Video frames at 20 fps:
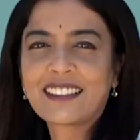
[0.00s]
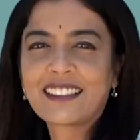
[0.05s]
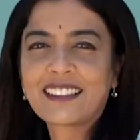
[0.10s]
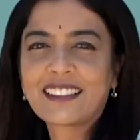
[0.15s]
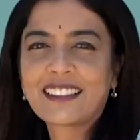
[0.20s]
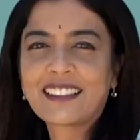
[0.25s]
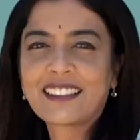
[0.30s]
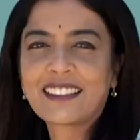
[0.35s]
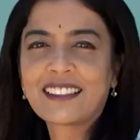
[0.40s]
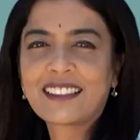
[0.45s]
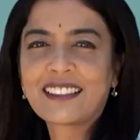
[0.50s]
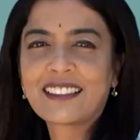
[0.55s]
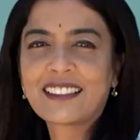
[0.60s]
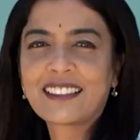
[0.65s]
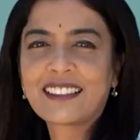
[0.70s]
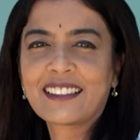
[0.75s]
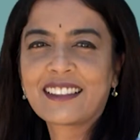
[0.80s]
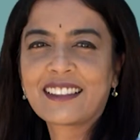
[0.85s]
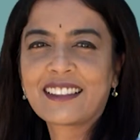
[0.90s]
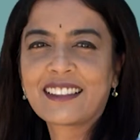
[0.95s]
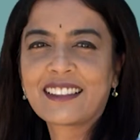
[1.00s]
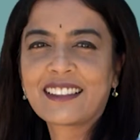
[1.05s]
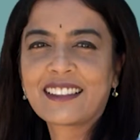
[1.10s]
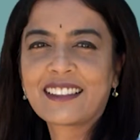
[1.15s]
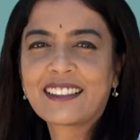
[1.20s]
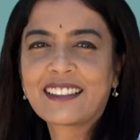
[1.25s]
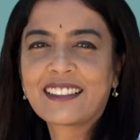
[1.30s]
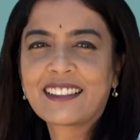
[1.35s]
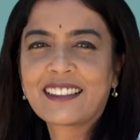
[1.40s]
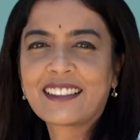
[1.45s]

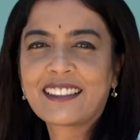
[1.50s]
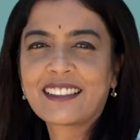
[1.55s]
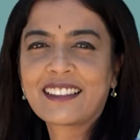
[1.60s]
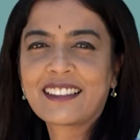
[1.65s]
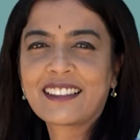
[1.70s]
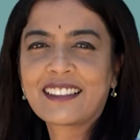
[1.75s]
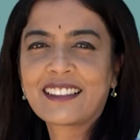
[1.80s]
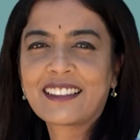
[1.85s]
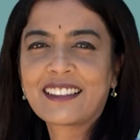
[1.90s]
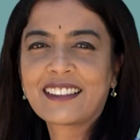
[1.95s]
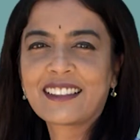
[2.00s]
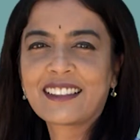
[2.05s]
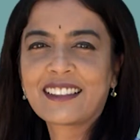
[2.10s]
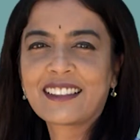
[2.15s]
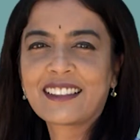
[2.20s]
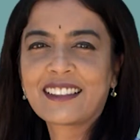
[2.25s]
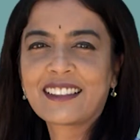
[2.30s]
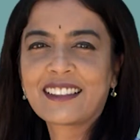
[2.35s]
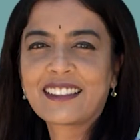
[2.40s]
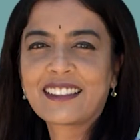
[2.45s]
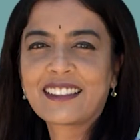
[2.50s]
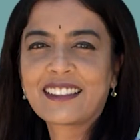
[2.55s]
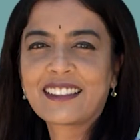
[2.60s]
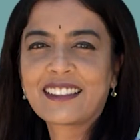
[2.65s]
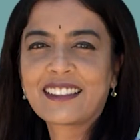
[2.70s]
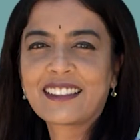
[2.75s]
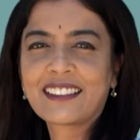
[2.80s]
Nothing is said.